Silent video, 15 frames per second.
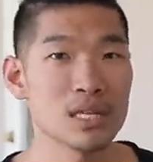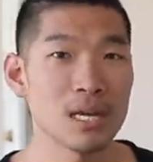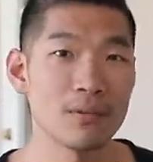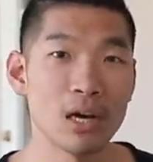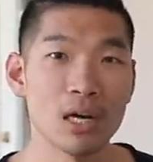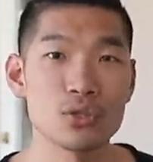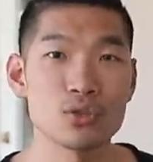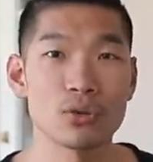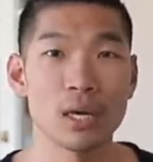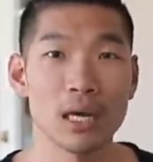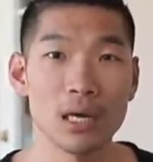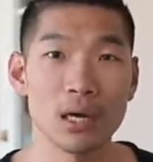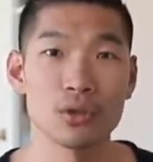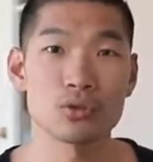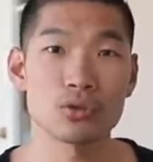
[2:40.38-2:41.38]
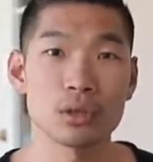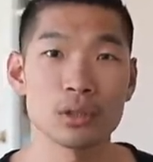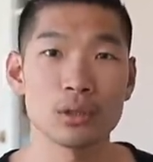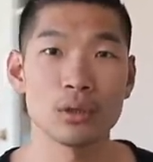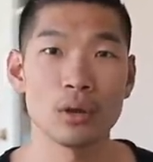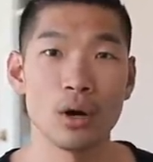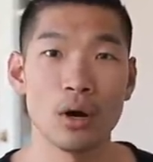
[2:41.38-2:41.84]
700,
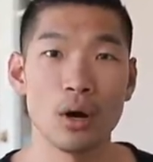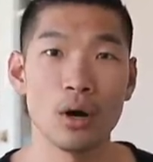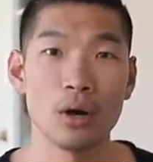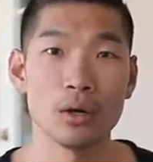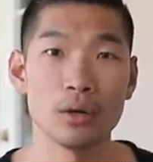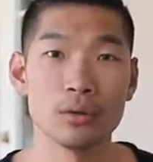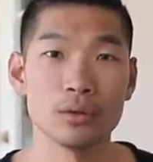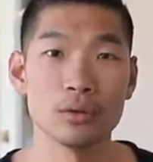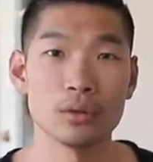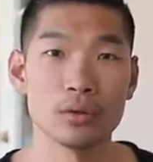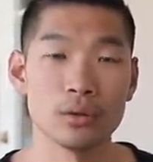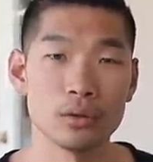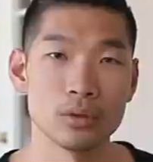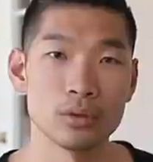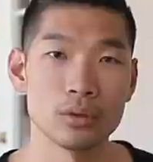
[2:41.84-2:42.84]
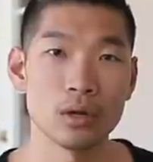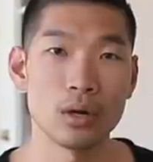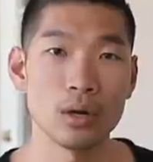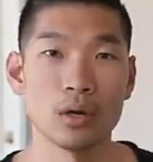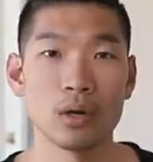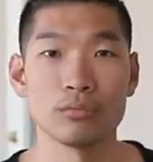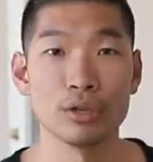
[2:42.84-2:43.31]
800 on
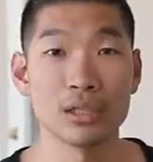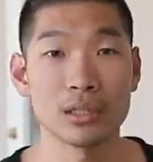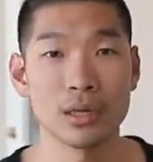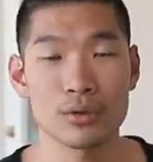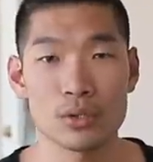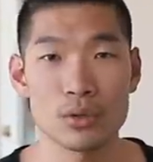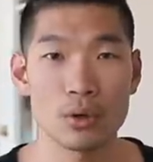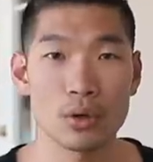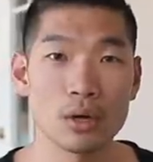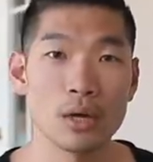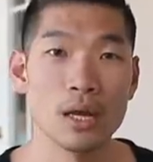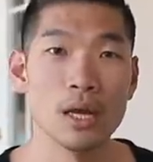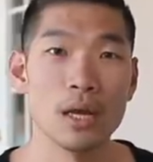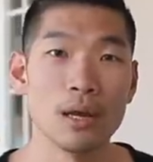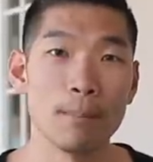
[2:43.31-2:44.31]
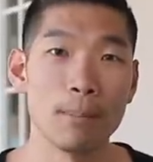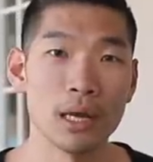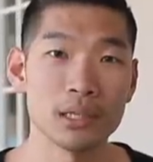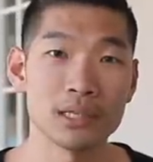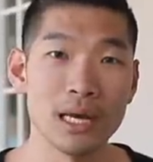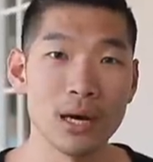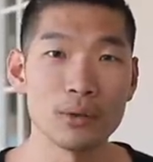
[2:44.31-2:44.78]
the retail store,
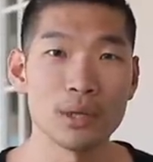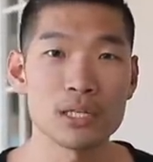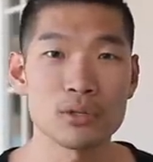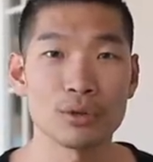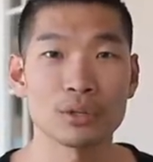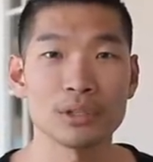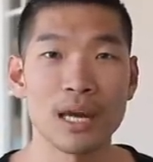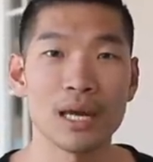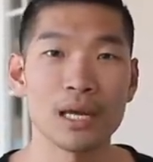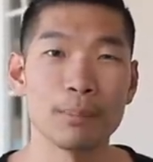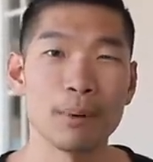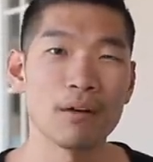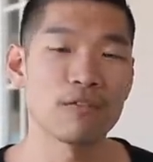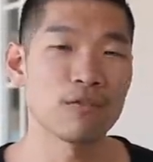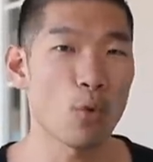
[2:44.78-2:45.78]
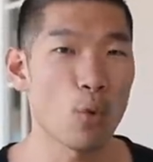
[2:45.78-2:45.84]
but at the outlet store they had about